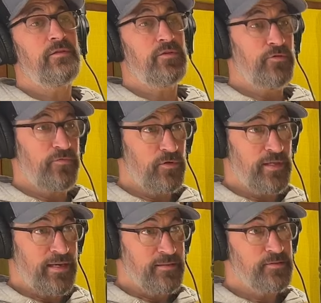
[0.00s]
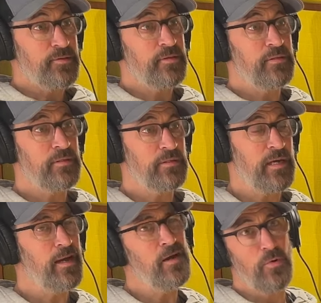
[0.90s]
Two full days,
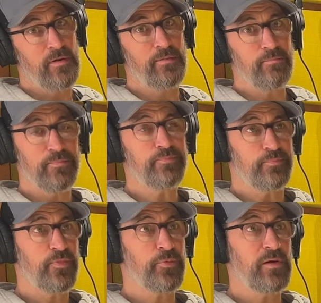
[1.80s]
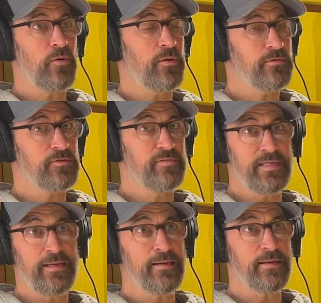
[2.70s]
uh, one and three quarters of a
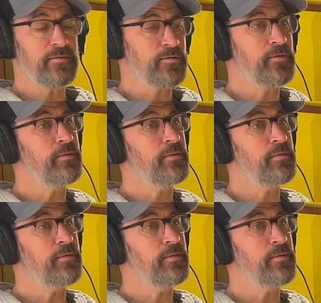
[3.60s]
day, I guess.